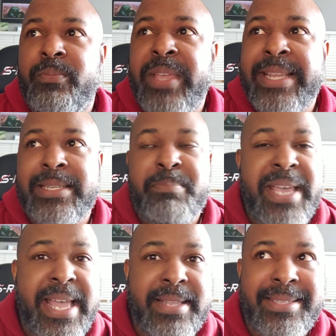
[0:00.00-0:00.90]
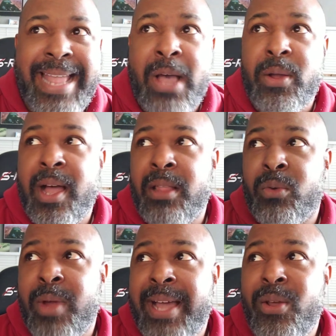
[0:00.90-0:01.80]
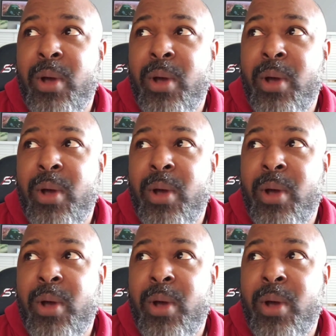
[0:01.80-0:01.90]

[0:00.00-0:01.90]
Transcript: it depends. Now, Colorado,